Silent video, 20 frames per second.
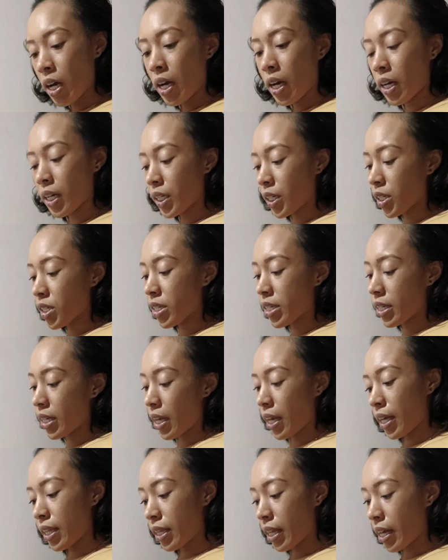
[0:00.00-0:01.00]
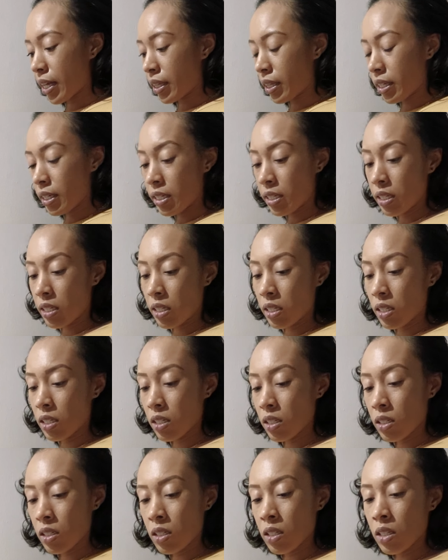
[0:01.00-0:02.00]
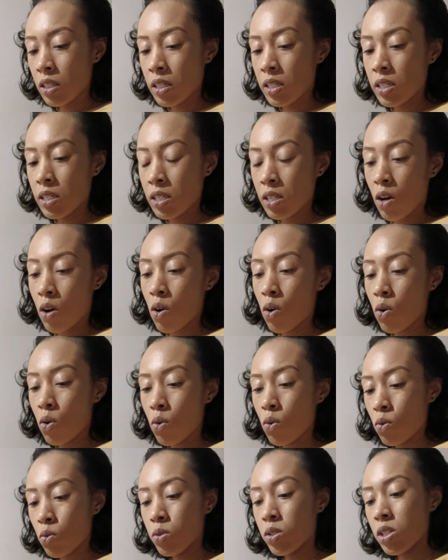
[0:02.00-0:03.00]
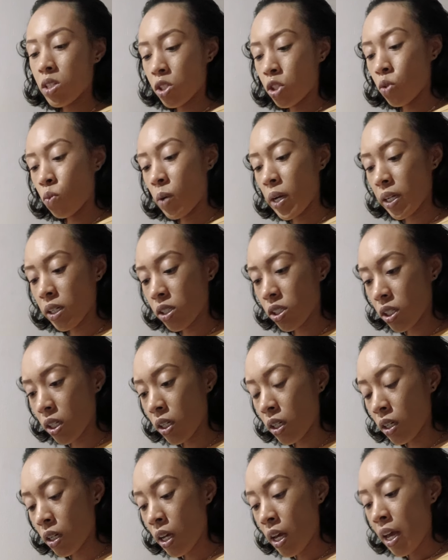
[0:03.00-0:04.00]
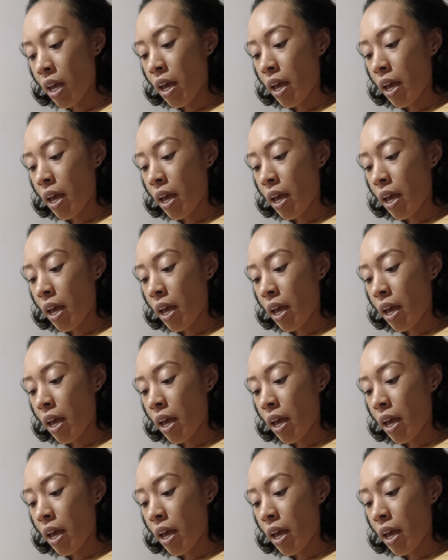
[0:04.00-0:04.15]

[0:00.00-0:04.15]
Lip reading: Understand that this whole situation